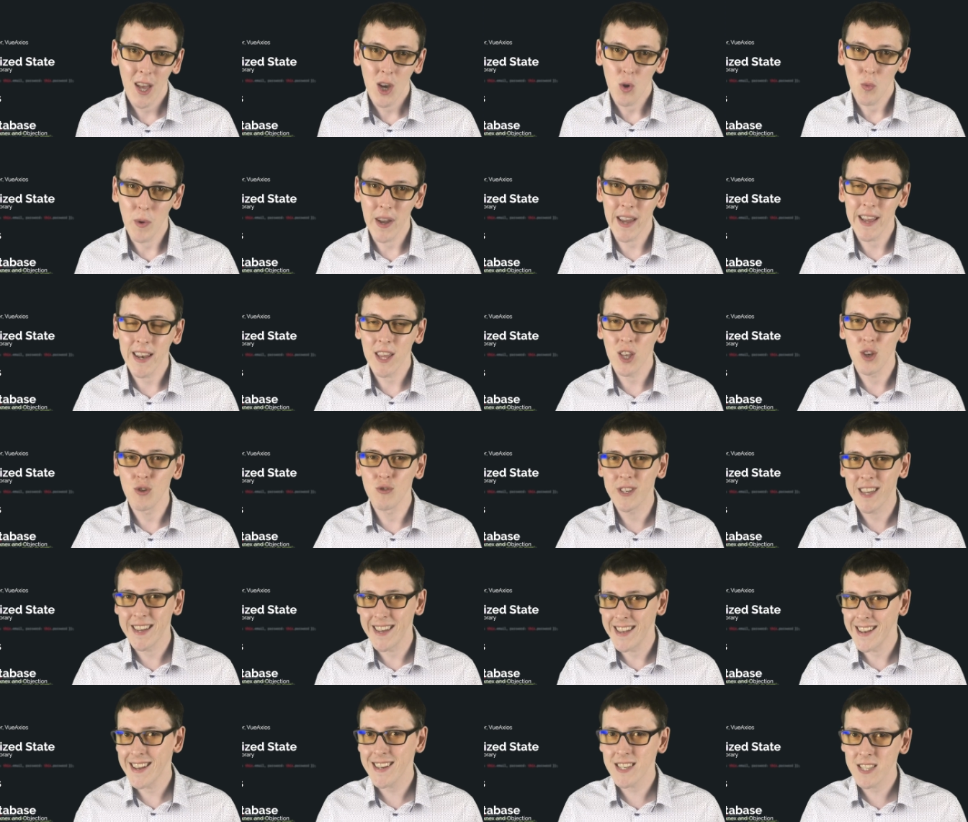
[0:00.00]
We're going to use
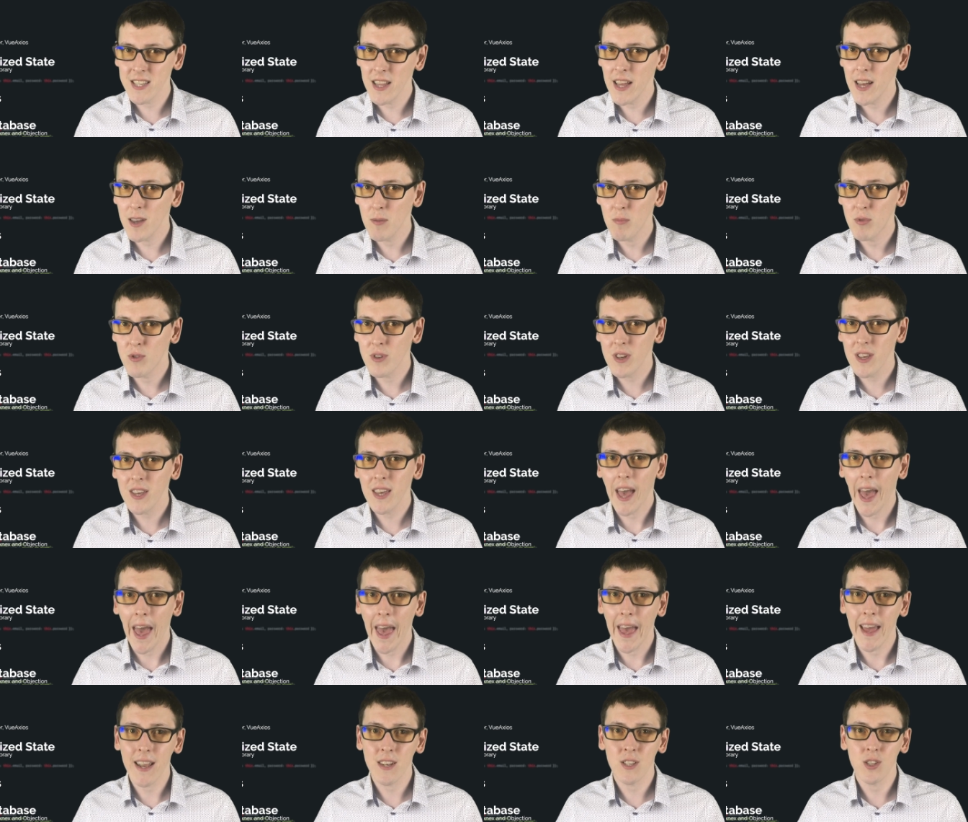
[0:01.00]
Knex library
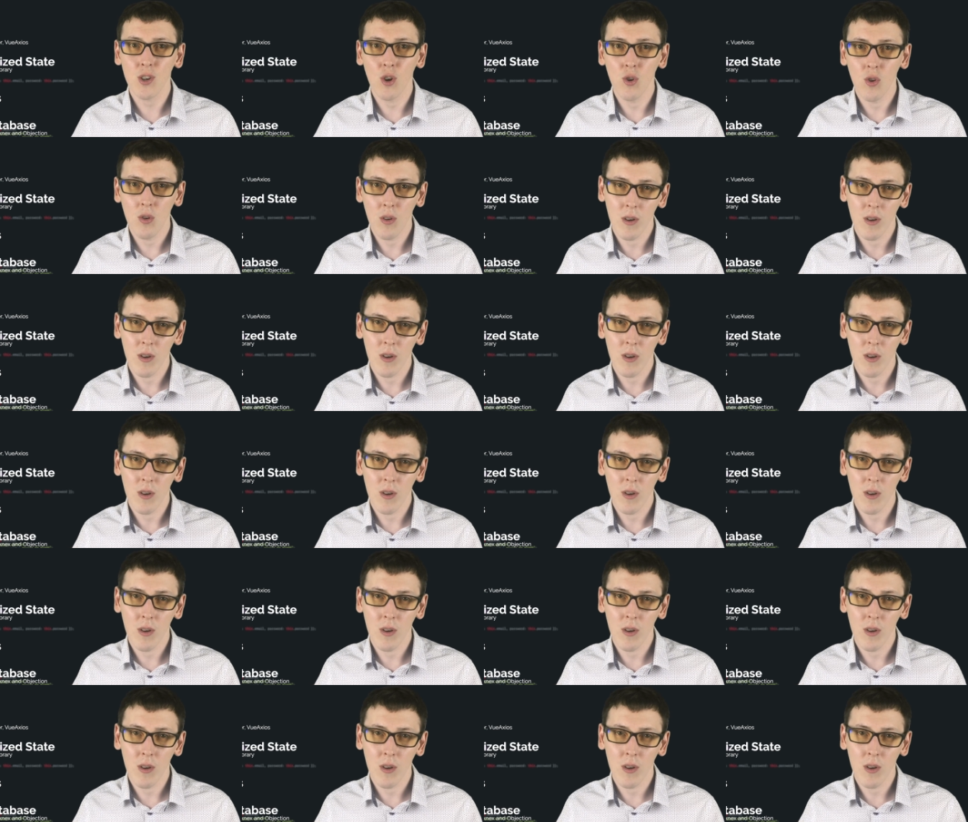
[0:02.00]
and